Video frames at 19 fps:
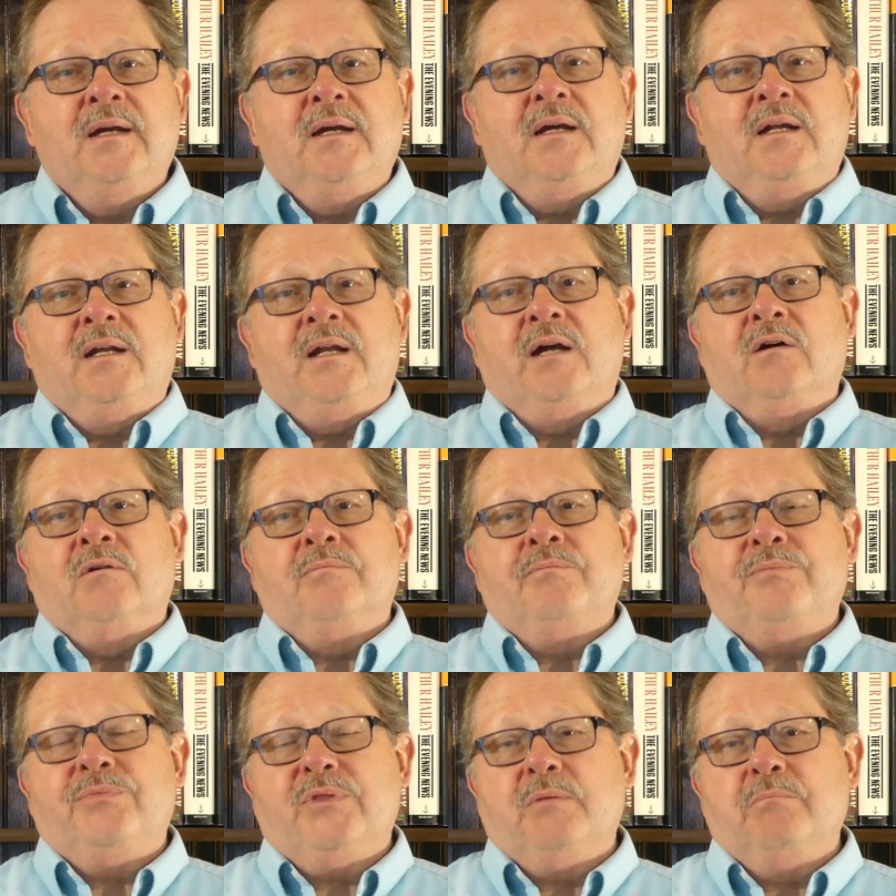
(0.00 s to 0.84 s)

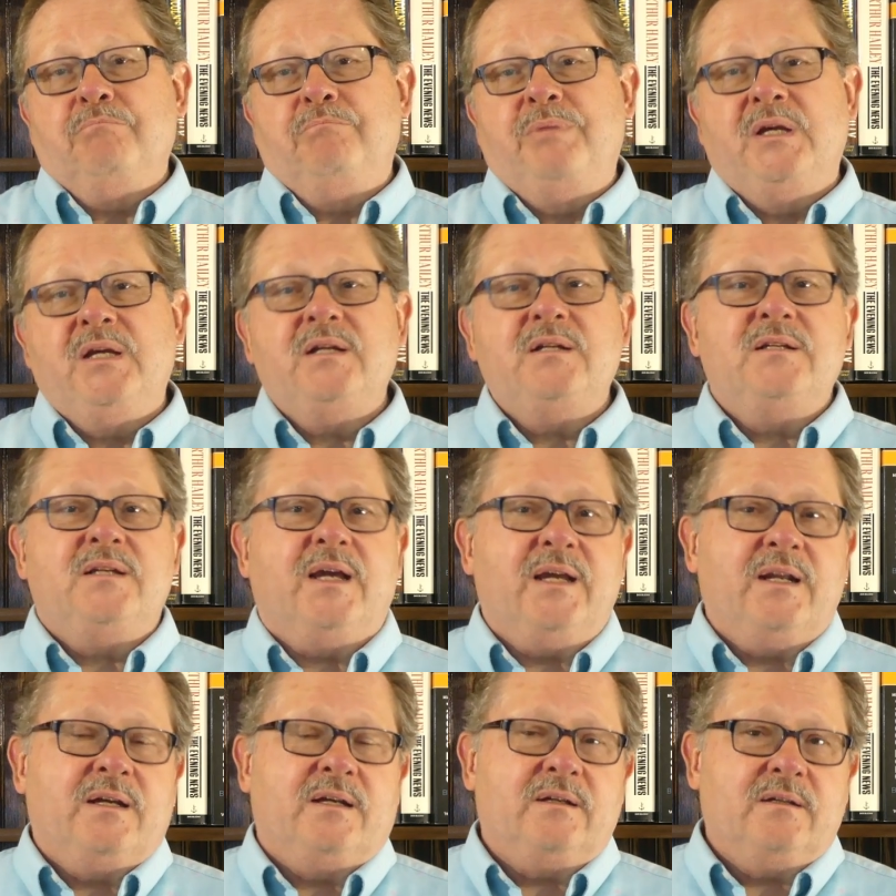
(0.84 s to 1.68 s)
Now, big
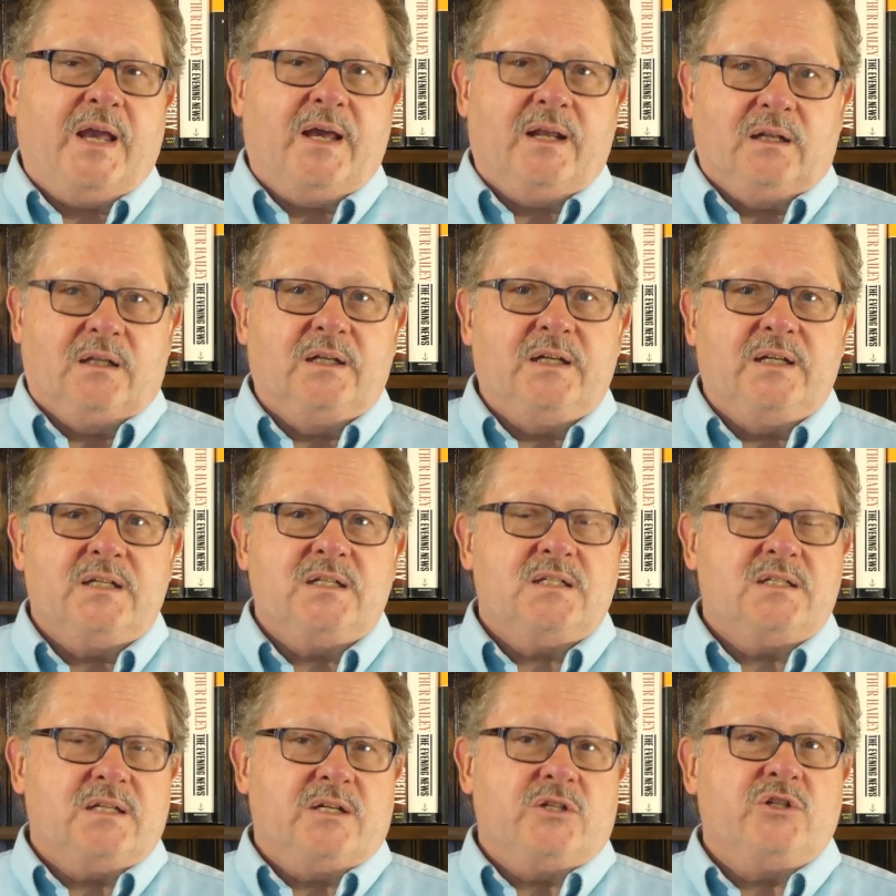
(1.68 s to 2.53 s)
data analytics,
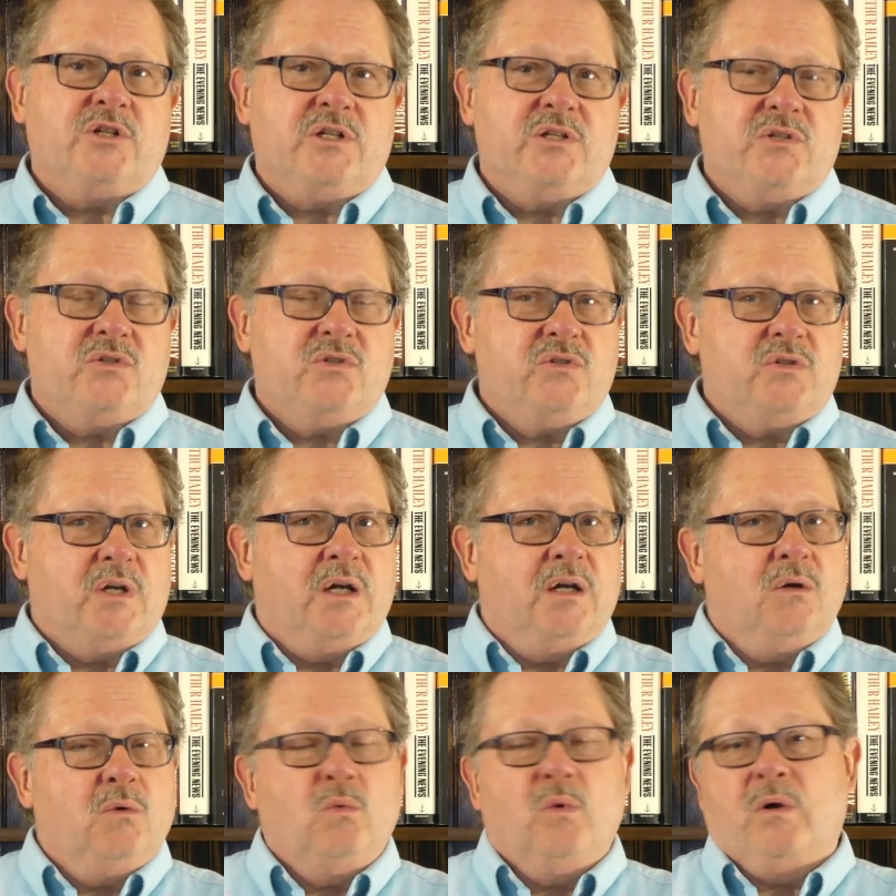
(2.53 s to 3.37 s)
such as
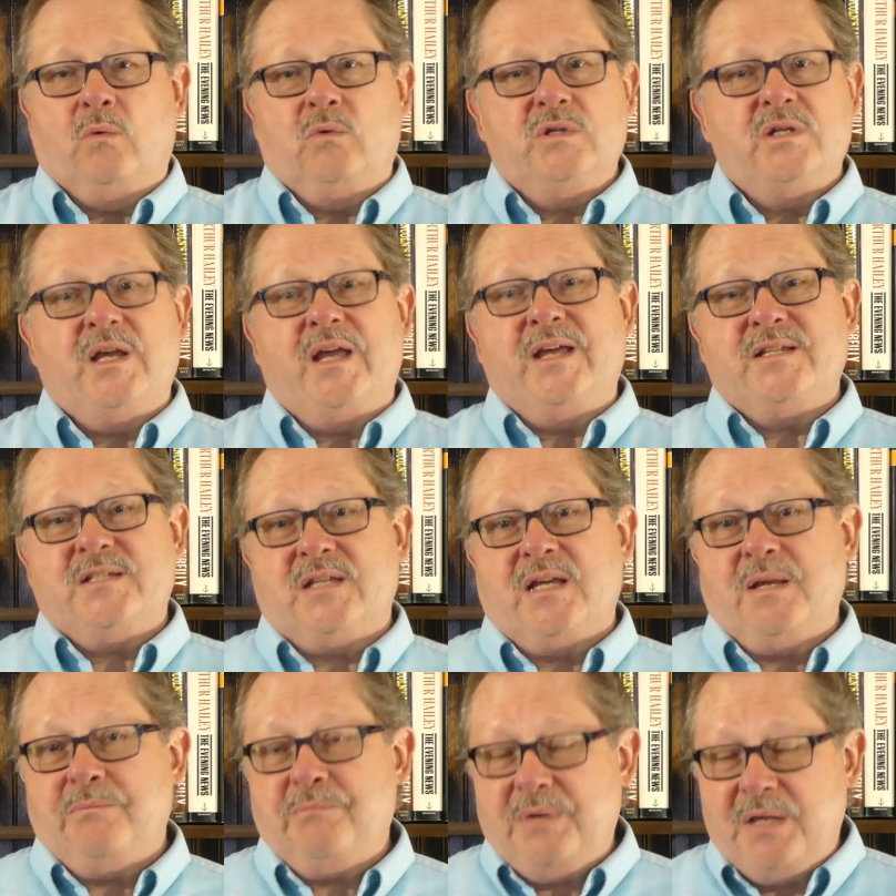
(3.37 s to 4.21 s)
what
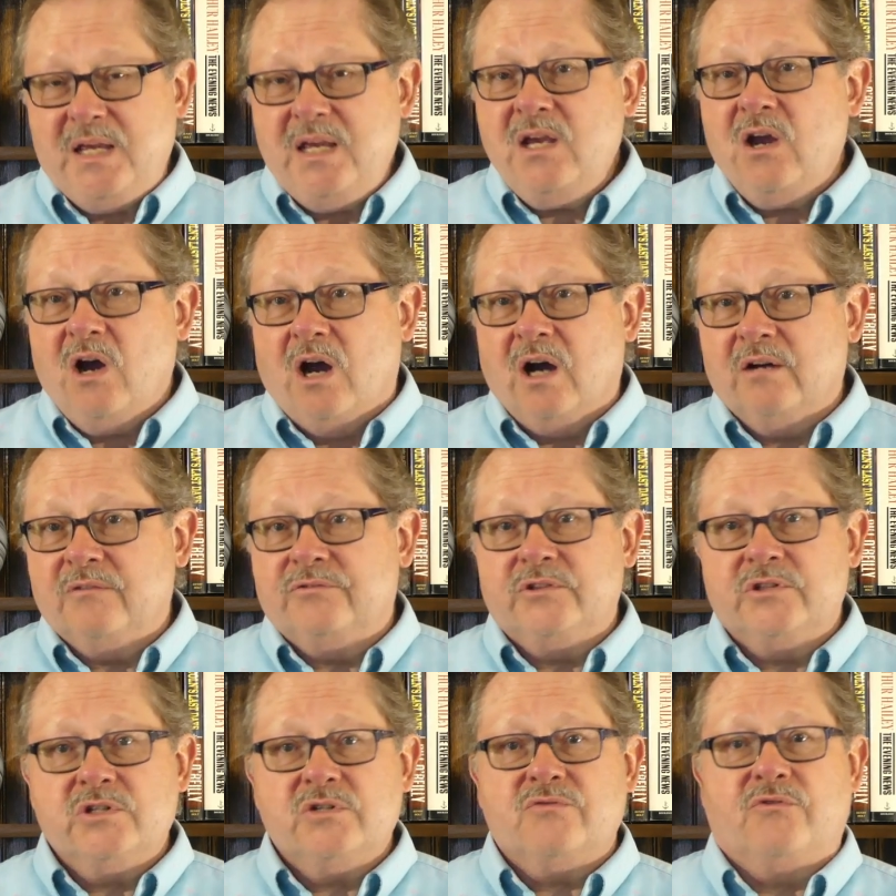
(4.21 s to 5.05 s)
SAP
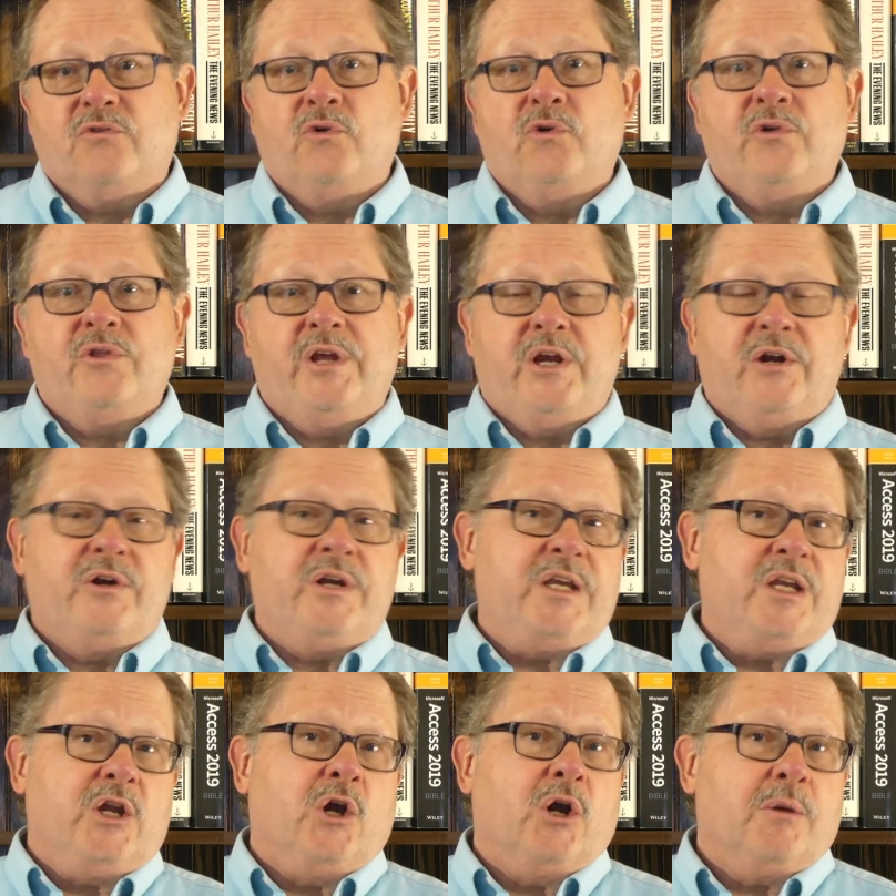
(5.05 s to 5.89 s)
offers for their
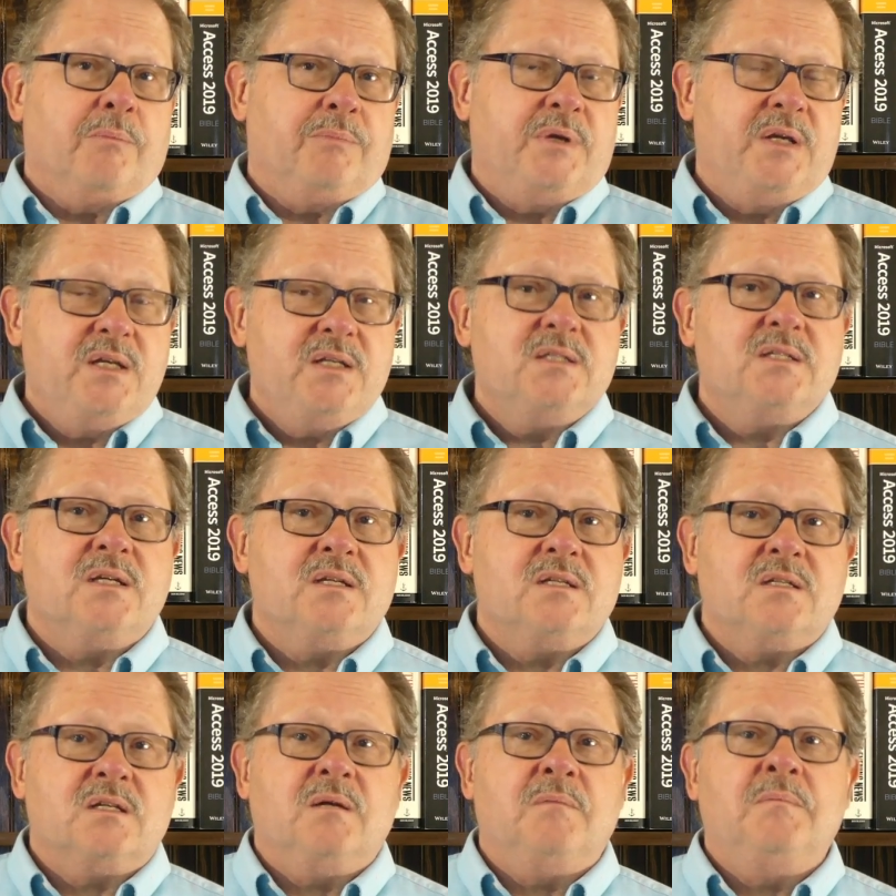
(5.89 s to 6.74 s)
ERP
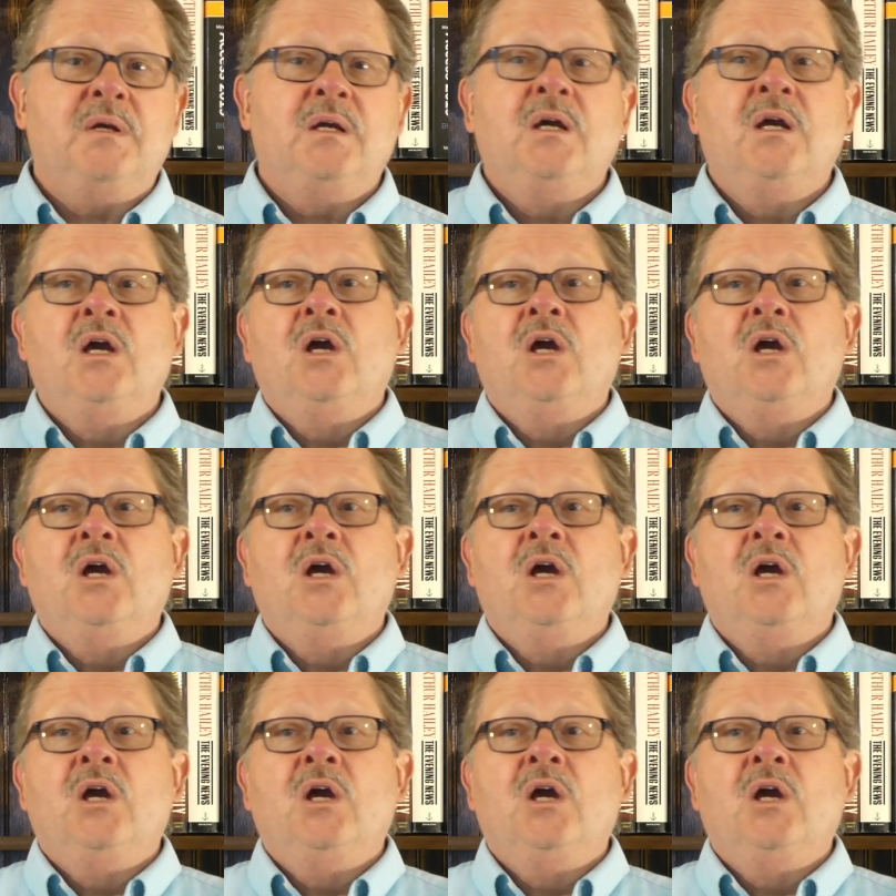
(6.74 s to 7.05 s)
system,